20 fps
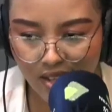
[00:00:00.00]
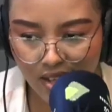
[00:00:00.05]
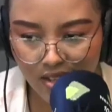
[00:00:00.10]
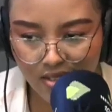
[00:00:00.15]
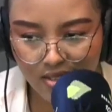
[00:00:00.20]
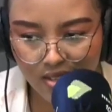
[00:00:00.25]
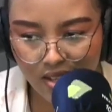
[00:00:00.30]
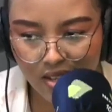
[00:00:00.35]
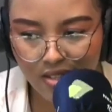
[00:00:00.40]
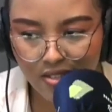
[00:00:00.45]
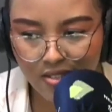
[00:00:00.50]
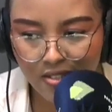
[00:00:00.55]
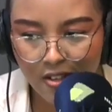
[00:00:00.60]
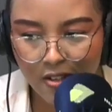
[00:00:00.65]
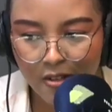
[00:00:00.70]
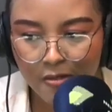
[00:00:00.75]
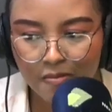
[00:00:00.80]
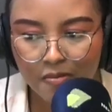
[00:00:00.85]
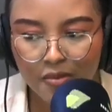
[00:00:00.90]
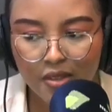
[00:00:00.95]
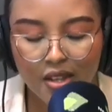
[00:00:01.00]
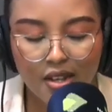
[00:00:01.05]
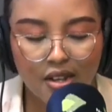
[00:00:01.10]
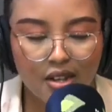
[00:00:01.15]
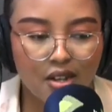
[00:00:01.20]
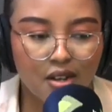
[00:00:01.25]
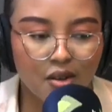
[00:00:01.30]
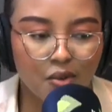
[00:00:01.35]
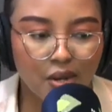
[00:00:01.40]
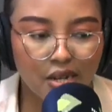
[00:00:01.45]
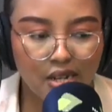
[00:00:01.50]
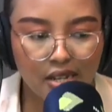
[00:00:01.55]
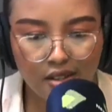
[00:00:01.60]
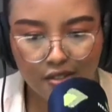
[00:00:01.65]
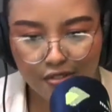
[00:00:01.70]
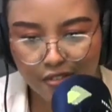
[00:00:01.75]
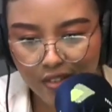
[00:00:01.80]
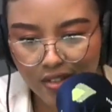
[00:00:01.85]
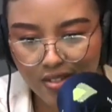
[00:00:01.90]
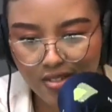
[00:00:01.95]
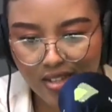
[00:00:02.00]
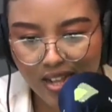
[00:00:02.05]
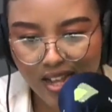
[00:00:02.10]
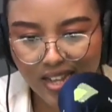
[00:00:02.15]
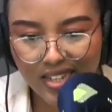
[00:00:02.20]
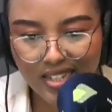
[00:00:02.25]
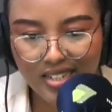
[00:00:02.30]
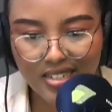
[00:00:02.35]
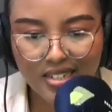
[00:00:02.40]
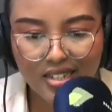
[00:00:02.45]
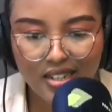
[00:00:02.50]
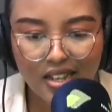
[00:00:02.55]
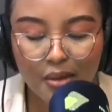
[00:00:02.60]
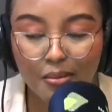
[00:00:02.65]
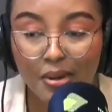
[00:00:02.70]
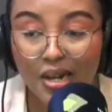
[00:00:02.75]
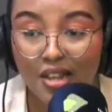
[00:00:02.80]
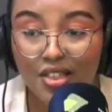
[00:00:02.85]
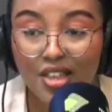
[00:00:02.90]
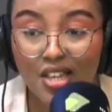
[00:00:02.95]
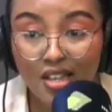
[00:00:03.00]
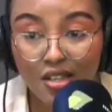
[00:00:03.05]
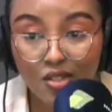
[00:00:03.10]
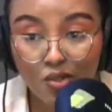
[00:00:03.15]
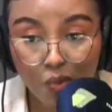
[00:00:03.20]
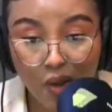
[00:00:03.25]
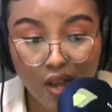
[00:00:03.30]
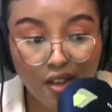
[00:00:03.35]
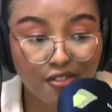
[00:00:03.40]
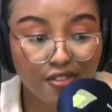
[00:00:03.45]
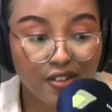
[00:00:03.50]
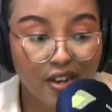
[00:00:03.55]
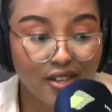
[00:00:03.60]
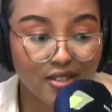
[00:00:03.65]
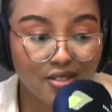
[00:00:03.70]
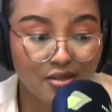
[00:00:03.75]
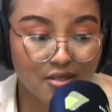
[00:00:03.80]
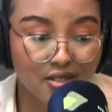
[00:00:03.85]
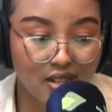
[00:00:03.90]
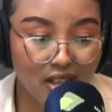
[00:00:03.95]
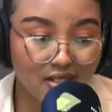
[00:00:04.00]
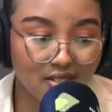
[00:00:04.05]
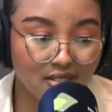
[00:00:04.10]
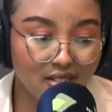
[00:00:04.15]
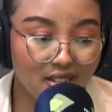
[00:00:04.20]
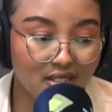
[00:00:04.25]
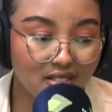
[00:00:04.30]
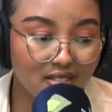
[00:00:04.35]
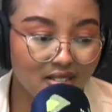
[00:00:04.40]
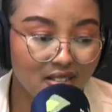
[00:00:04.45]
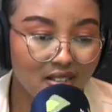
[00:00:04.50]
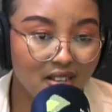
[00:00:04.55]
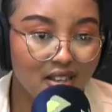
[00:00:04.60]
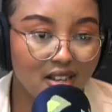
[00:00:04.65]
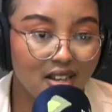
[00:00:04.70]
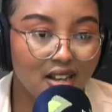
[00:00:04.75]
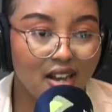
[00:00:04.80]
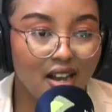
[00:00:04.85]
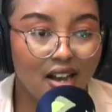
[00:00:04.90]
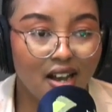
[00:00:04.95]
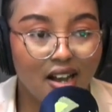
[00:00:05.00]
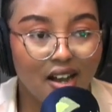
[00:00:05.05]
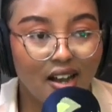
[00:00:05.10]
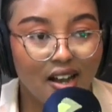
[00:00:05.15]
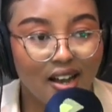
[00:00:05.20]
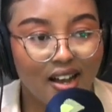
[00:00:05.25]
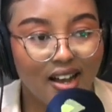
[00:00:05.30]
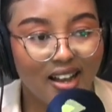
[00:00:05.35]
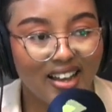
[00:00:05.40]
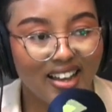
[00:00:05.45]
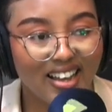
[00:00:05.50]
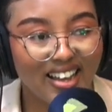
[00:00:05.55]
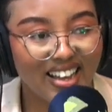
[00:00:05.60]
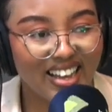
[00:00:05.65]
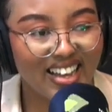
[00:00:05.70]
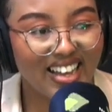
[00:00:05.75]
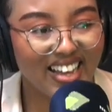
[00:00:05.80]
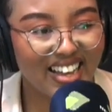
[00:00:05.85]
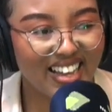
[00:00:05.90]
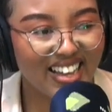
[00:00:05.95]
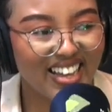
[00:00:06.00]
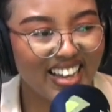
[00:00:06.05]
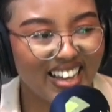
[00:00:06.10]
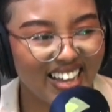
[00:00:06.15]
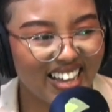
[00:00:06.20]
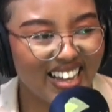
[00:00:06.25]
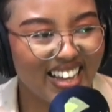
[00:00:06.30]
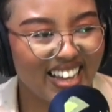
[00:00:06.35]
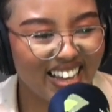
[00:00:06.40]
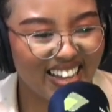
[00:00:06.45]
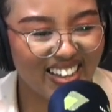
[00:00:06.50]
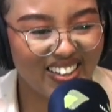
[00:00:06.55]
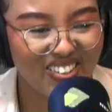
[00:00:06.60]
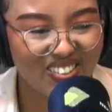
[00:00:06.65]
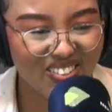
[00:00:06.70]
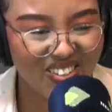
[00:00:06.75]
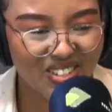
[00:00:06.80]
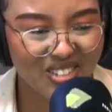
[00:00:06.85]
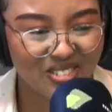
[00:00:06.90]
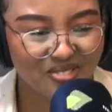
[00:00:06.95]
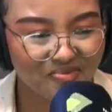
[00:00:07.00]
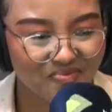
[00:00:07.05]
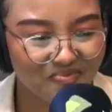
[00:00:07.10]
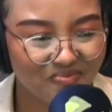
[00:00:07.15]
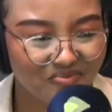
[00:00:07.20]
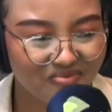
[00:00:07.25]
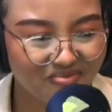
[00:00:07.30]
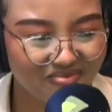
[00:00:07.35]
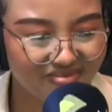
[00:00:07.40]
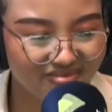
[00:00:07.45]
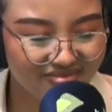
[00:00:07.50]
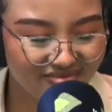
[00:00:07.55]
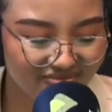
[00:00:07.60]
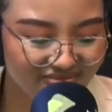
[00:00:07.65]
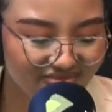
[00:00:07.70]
nice things when he feels like it. But I think his wife likes nice things. Yeah. I would love to see Mark's desk.